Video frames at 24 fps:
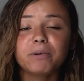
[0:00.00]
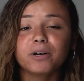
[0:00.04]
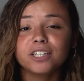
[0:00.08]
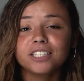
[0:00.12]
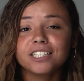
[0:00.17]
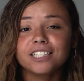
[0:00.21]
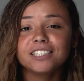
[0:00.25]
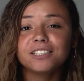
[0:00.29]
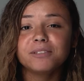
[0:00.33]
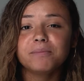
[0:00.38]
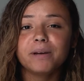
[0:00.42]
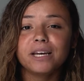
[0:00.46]

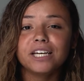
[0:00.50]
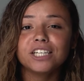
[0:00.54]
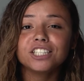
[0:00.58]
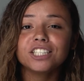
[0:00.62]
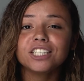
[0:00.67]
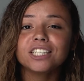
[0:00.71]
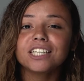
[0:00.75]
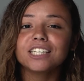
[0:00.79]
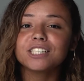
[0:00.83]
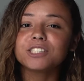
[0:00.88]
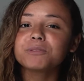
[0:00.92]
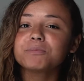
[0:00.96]

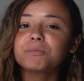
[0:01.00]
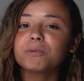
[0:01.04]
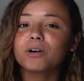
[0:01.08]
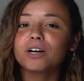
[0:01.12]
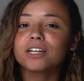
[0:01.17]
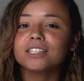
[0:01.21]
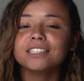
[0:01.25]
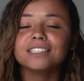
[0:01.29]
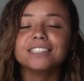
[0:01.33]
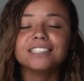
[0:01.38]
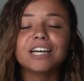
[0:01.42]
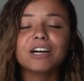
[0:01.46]
participation in
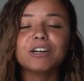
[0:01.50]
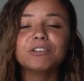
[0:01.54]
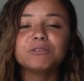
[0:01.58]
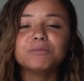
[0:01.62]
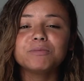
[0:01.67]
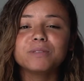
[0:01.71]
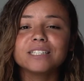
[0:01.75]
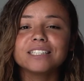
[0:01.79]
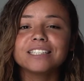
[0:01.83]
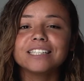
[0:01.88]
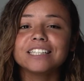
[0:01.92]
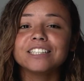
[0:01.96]
sports has
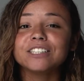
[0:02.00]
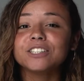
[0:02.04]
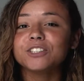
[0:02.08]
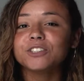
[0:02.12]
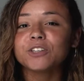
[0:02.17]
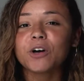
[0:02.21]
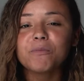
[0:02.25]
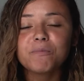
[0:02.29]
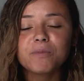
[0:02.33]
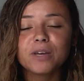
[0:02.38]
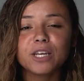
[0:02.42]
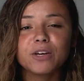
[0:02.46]
helped me in
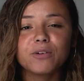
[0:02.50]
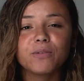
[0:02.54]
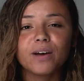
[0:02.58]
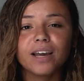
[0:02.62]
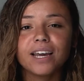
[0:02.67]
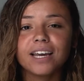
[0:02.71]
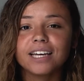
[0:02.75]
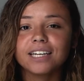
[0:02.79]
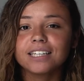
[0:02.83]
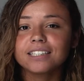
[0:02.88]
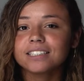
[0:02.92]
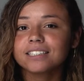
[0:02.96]
so many
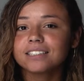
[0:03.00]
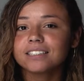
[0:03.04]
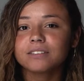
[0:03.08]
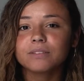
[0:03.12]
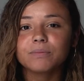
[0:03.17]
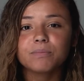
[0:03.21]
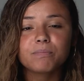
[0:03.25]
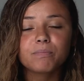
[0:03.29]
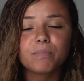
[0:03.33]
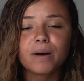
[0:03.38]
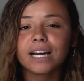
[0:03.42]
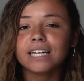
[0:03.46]
ways.
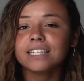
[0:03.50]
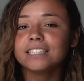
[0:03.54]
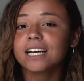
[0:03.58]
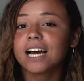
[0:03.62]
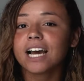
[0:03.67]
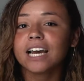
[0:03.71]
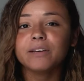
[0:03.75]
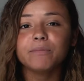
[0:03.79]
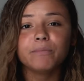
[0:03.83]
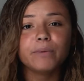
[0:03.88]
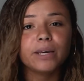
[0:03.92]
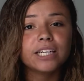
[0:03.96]
My
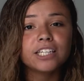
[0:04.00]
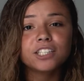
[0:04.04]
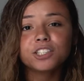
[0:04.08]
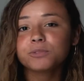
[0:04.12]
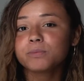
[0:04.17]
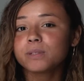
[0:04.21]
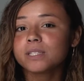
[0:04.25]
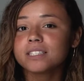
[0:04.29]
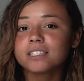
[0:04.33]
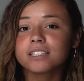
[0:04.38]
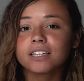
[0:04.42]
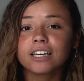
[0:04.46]
time
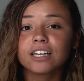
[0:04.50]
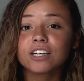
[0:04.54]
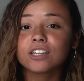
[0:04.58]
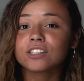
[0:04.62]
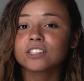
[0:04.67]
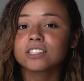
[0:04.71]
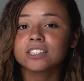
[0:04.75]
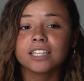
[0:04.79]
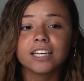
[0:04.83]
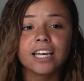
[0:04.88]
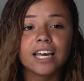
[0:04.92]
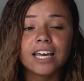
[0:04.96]
management
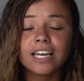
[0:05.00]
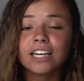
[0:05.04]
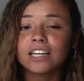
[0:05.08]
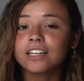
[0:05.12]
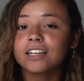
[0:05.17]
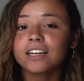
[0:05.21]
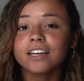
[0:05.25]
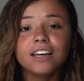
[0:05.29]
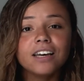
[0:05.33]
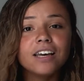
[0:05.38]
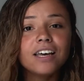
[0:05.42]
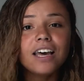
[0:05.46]
skills,
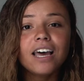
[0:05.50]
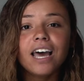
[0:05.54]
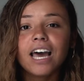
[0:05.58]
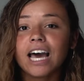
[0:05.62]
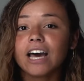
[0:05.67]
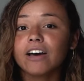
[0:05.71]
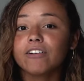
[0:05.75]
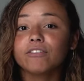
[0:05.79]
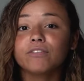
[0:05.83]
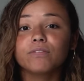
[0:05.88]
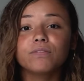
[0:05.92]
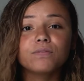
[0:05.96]
again,
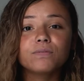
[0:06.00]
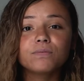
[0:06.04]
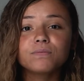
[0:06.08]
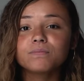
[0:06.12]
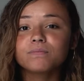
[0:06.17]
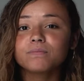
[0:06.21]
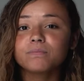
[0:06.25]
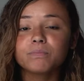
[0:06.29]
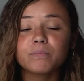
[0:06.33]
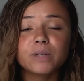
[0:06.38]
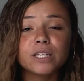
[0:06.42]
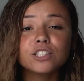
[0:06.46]
have
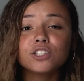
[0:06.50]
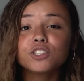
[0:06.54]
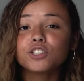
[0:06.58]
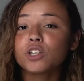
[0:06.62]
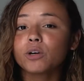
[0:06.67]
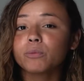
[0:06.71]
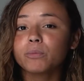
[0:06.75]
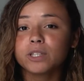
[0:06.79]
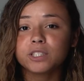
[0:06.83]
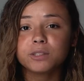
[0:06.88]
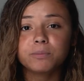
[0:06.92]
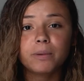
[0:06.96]
been
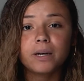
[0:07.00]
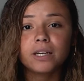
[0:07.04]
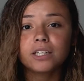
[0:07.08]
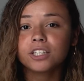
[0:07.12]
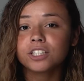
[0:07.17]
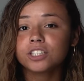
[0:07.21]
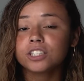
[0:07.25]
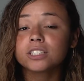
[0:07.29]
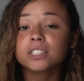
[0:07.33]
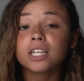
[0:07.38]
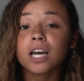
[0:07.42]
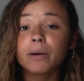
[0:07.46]
so much
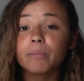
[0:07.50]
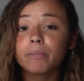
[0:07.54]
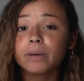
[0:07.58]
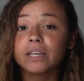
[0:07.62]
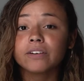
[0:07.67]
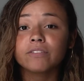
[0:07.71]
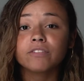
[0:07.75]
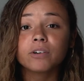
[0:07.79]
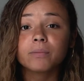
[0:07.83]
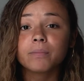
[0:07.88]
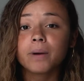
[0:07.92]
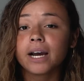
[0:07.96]
better just
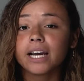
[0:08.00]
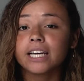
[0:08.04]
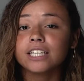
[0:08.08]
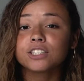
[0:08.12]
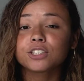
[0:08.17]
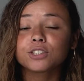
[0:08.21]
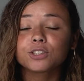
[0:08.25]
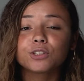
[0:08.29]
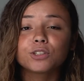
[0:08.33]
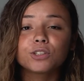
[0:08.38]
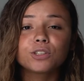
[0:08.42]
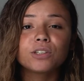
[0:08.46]
coming from high
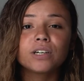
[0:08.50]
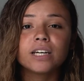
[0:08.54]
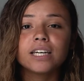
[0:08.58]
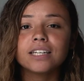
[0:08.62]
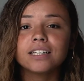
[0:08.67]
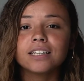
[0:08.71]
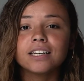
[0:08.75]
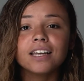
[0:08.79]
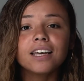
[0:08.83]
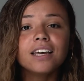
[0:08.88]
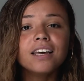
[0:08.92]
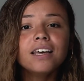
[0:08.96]
school
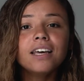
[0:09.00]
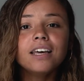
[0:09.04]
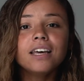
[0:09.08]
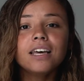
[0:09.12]
and